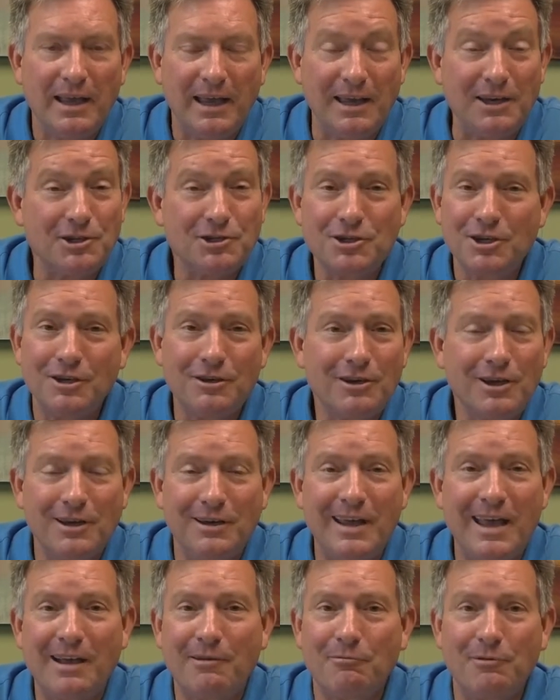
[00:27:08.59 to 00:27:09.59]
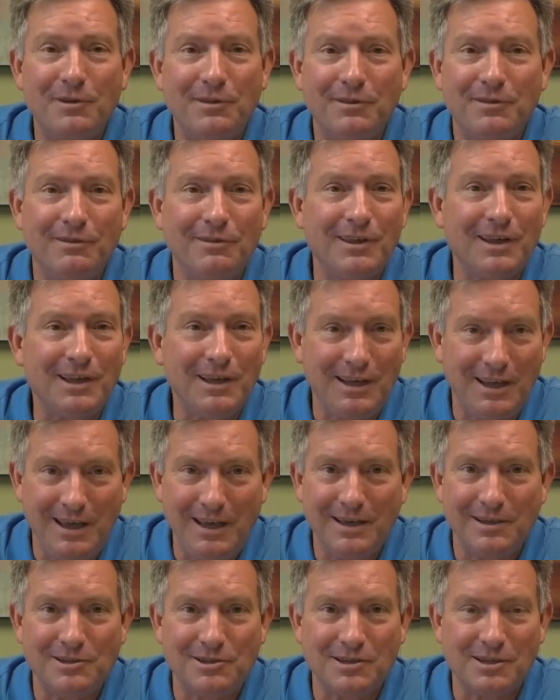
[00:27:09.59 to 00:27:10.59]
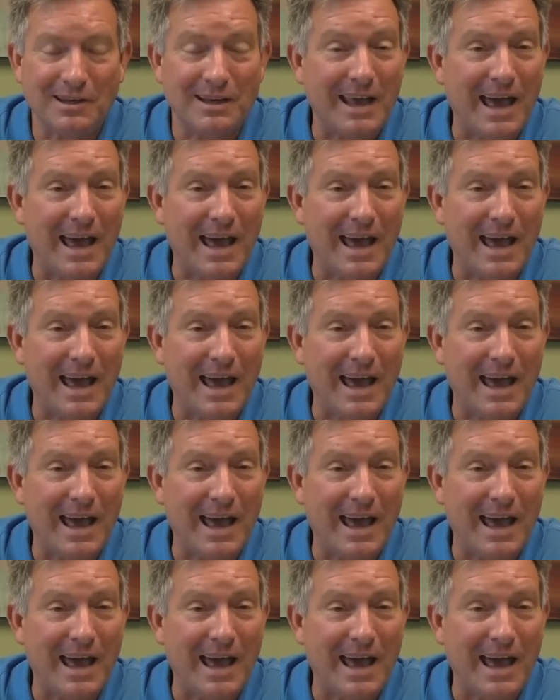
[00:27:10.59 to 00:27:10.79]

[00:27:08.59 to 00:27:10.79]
he just couldn't connect with the kids.